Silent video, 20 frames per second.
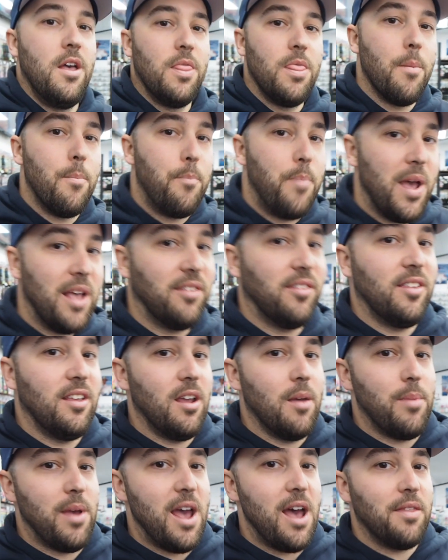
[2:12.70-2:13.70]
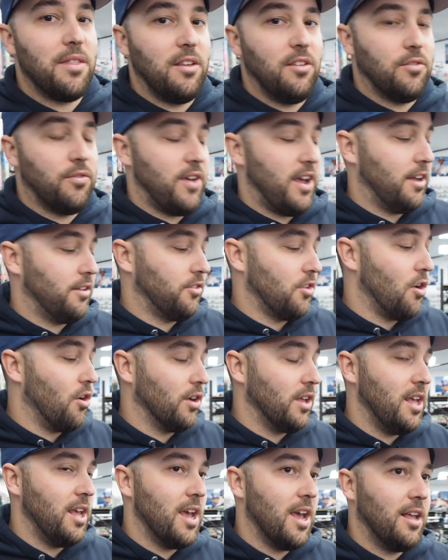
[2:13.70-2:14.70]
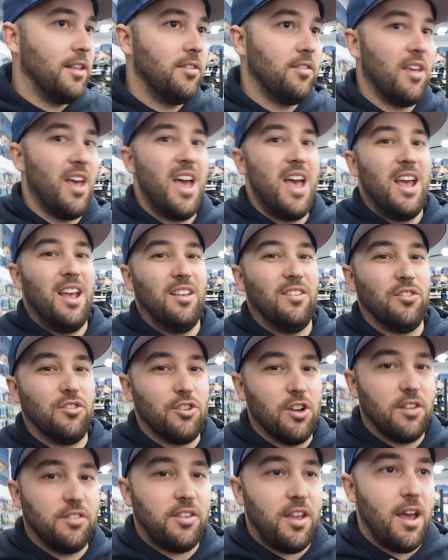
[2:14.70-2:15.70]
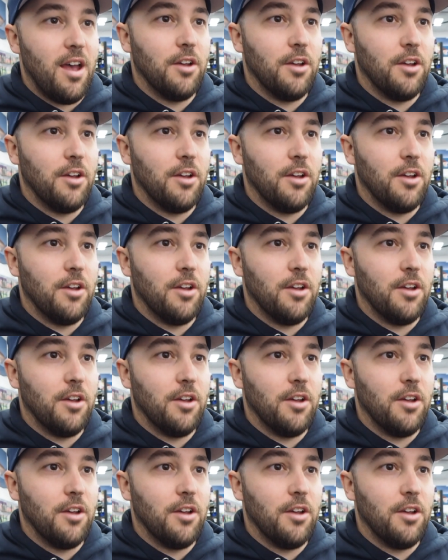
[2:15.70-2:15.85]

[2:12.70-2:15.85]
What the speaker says: The best thing about these Vexed Occy heads is just how